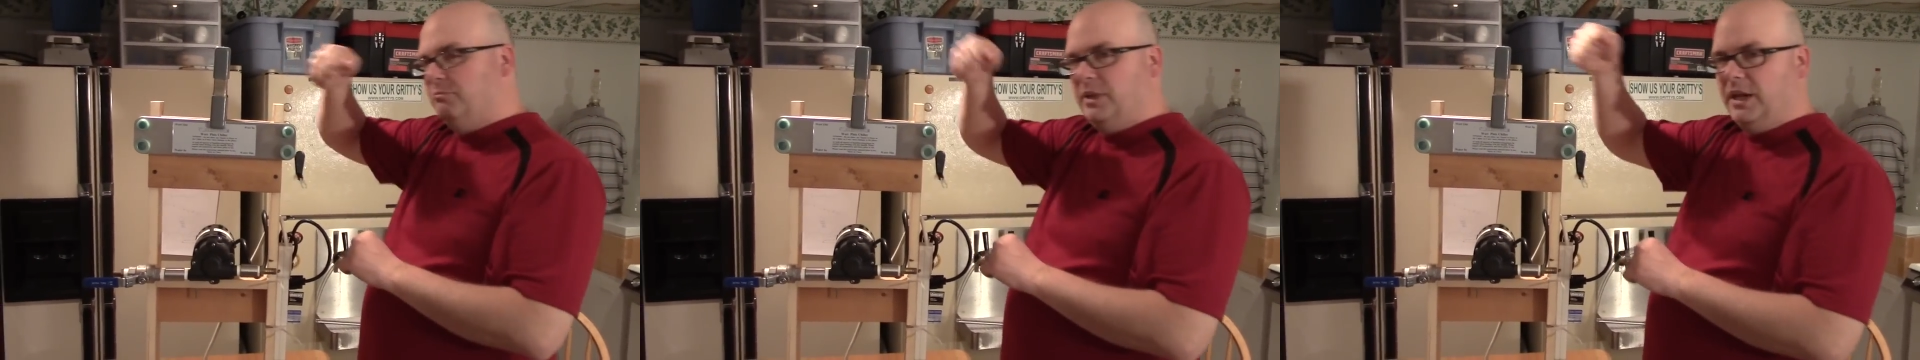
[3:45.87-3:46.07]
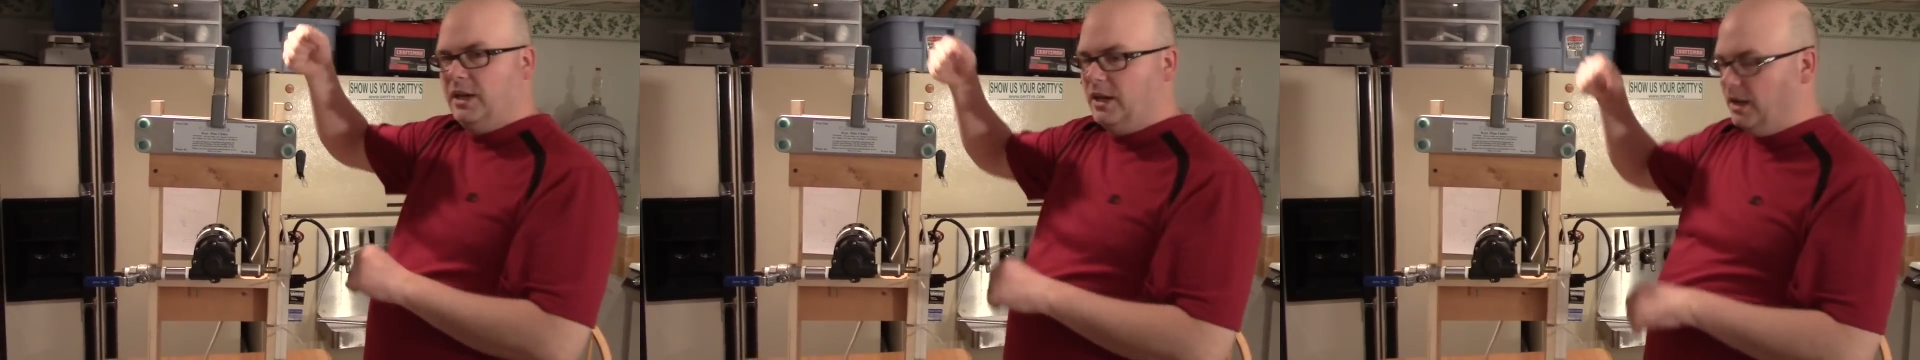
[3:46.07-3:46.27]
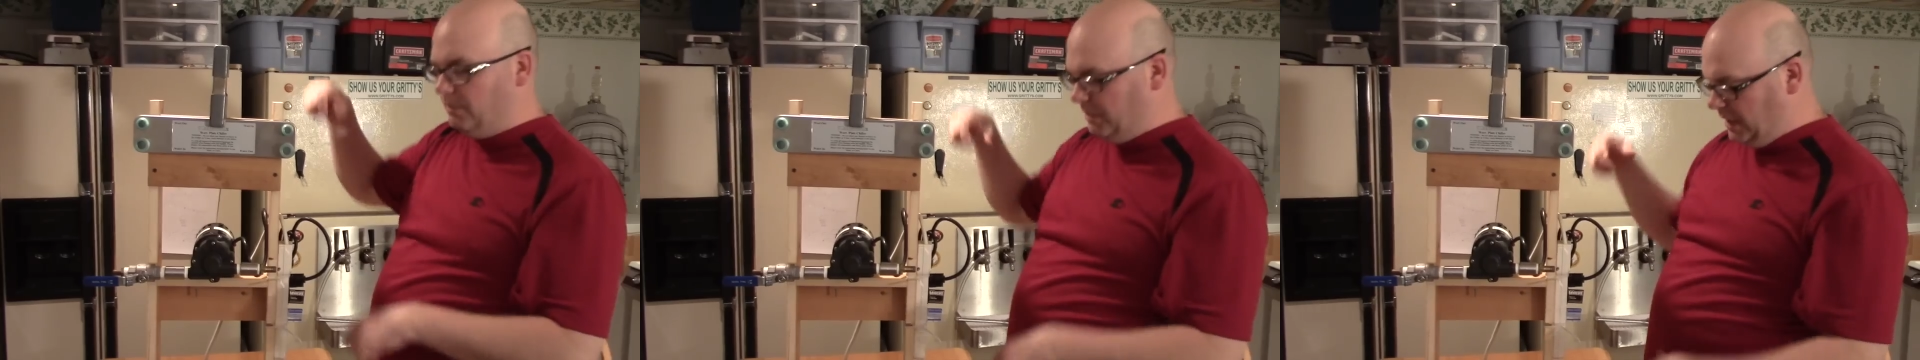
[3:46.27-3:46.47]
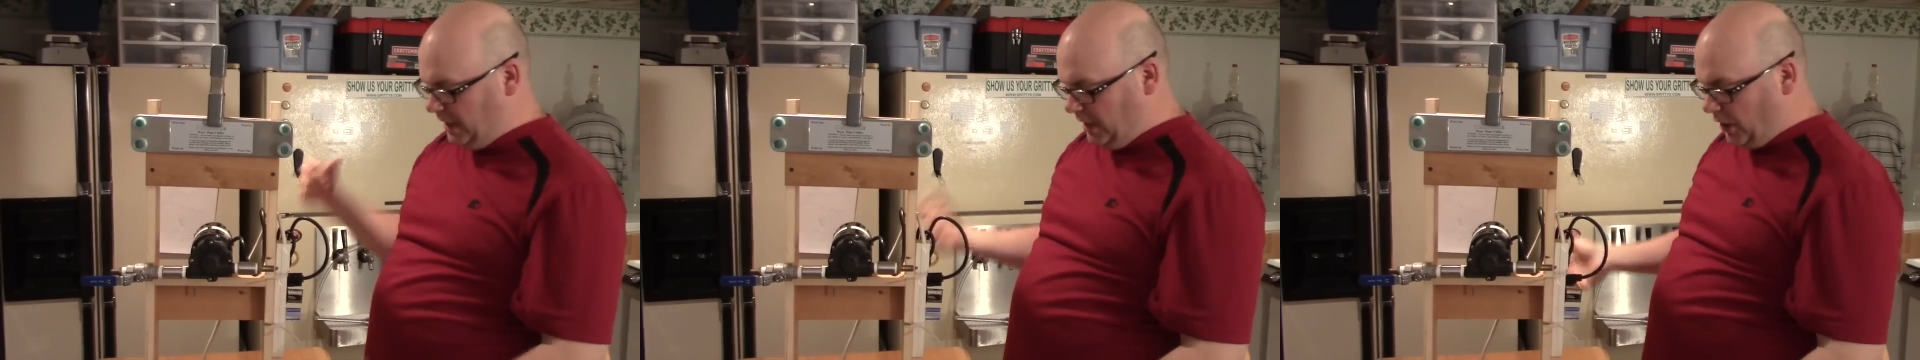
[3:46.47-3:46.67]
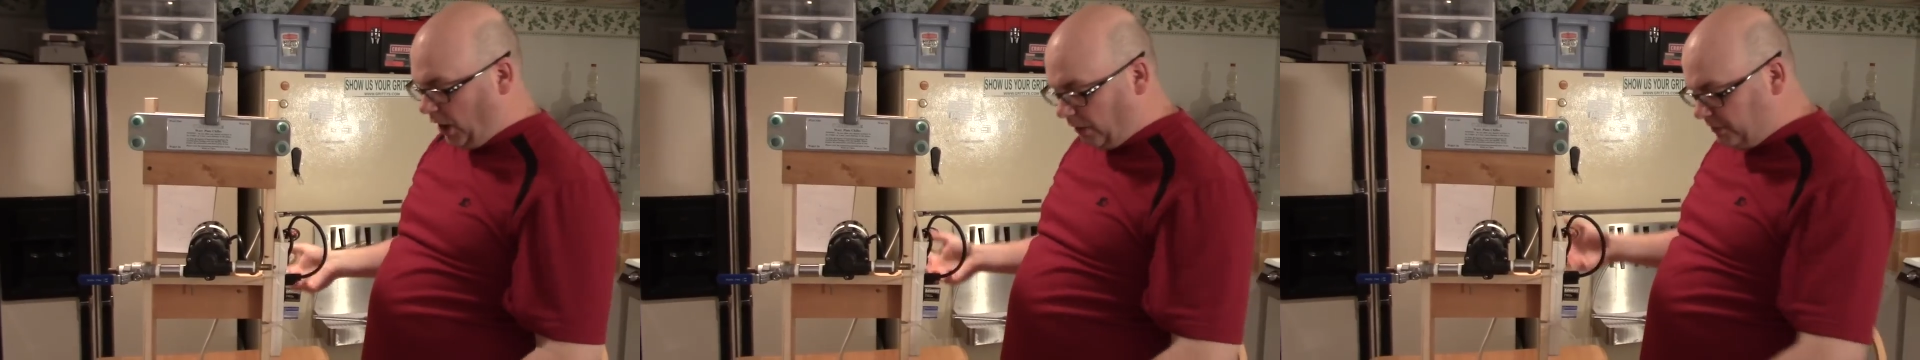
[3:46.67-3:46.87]
pick it up.
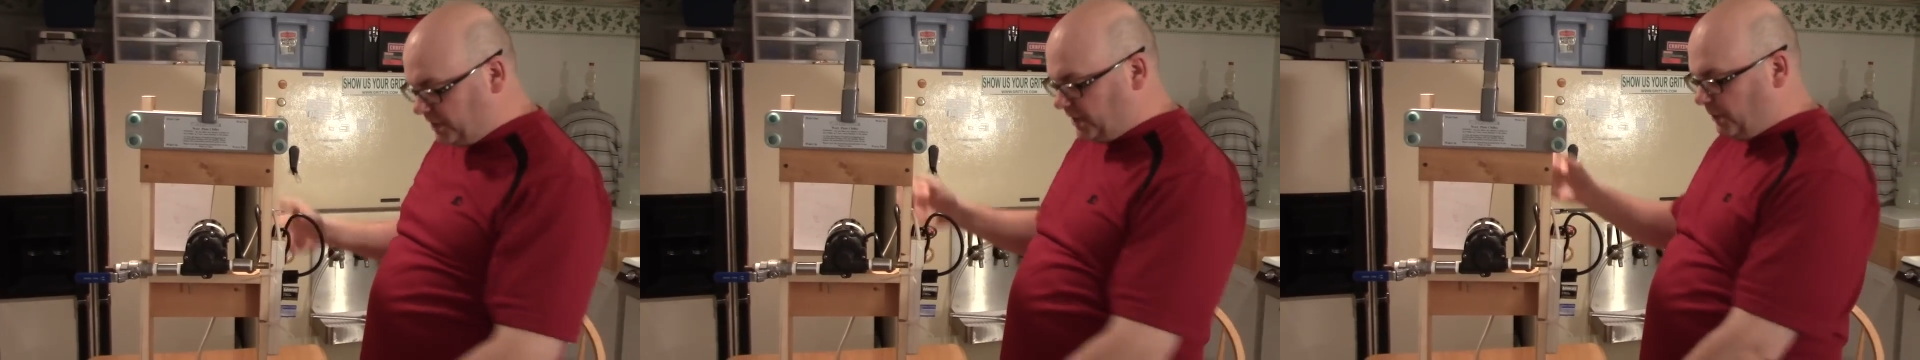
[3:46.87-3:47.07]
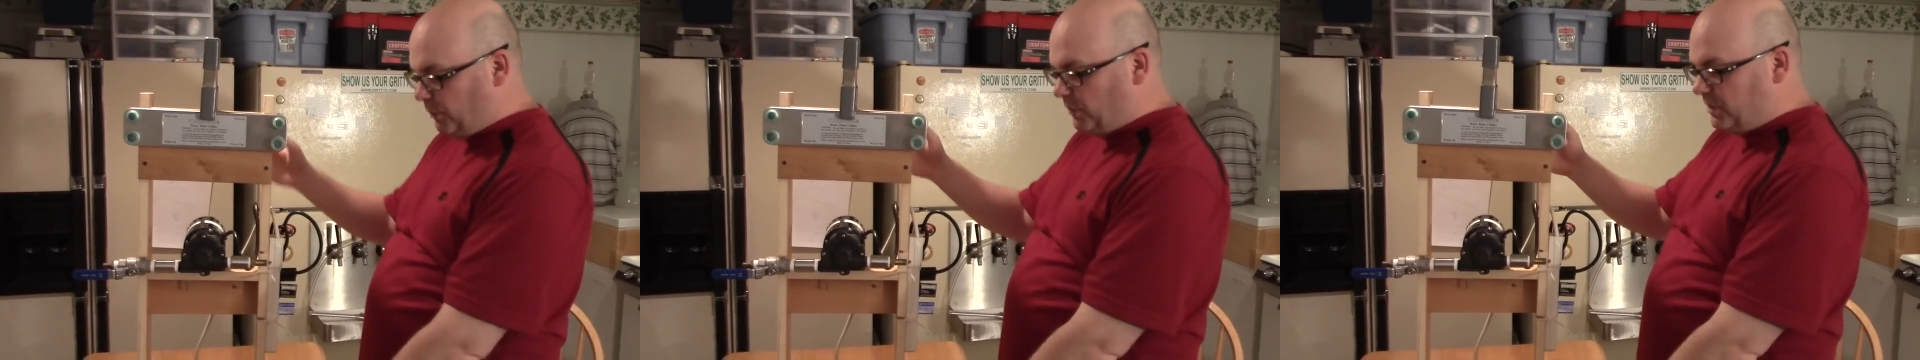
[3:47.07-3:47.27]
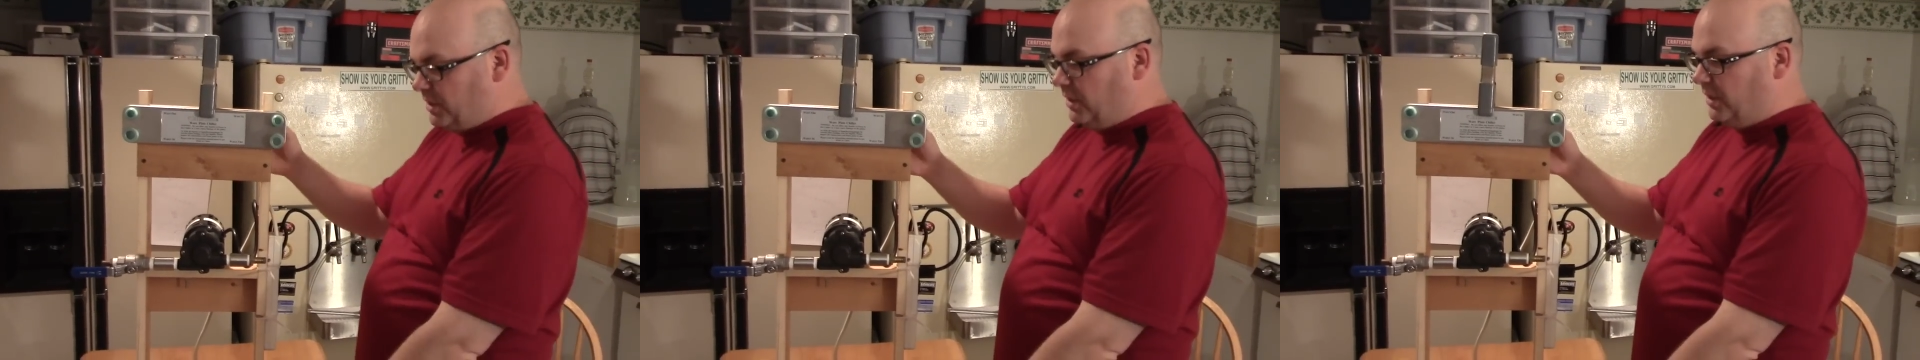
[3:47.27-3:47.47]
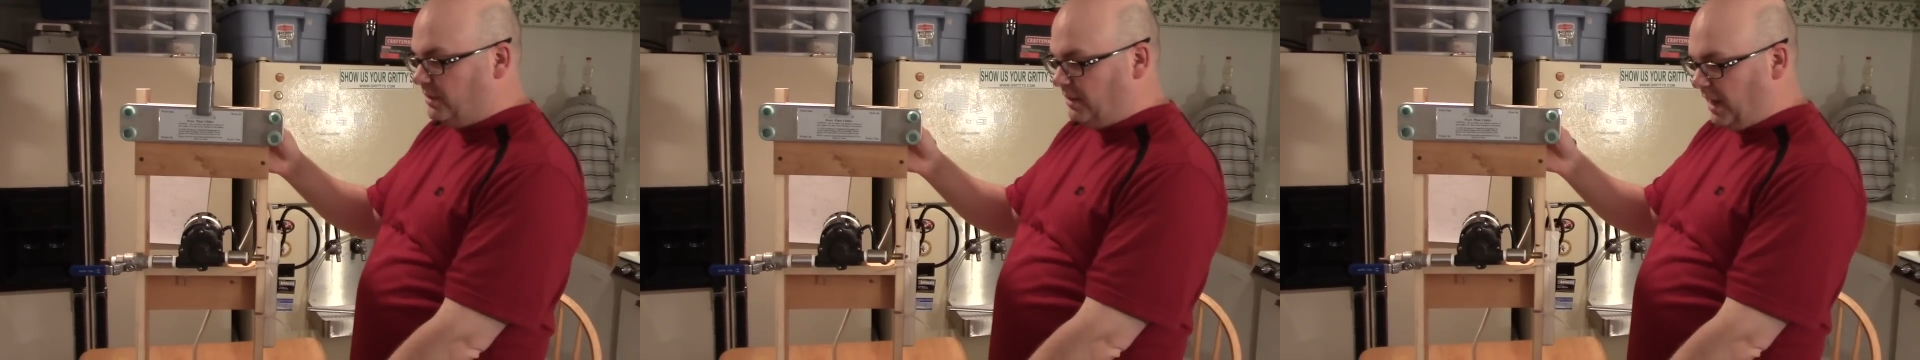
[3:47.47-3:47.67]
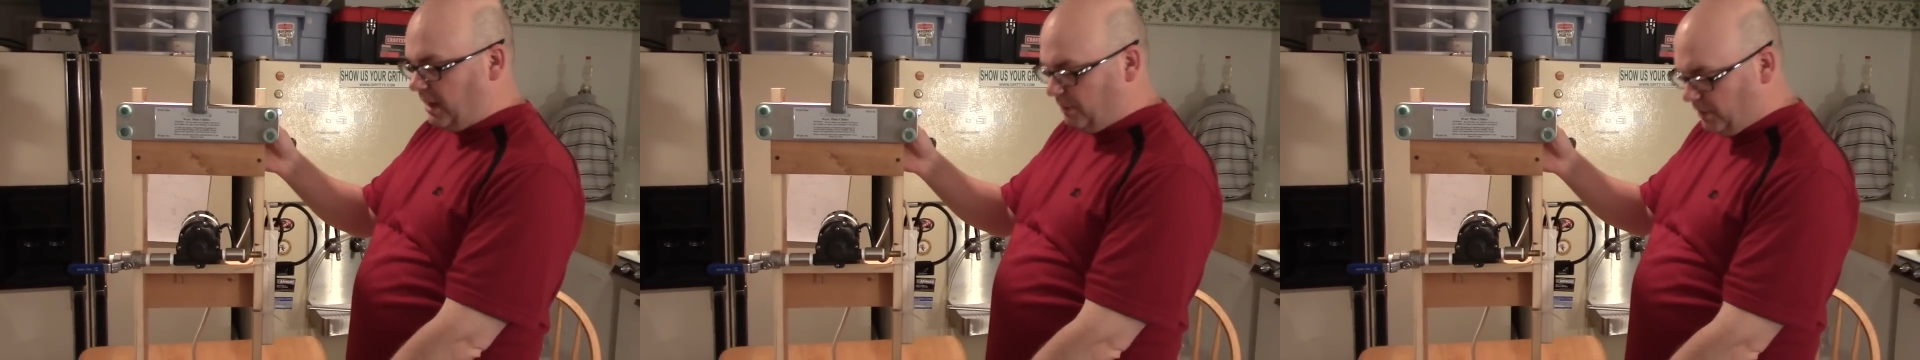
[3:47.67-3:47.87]
Obviously it won't sit on the
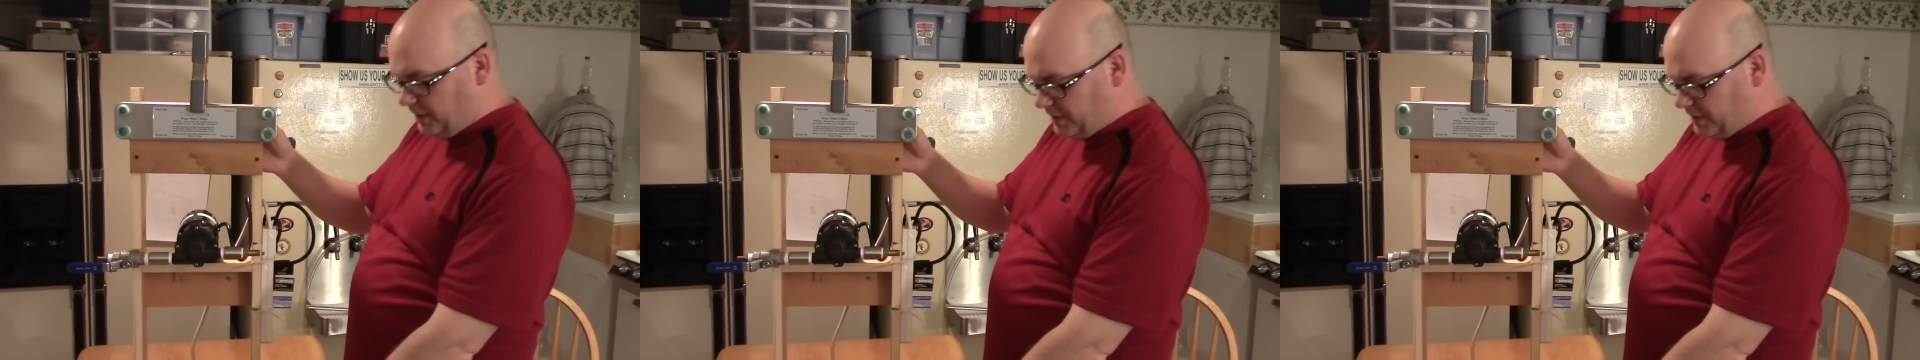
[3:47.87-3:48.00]
table.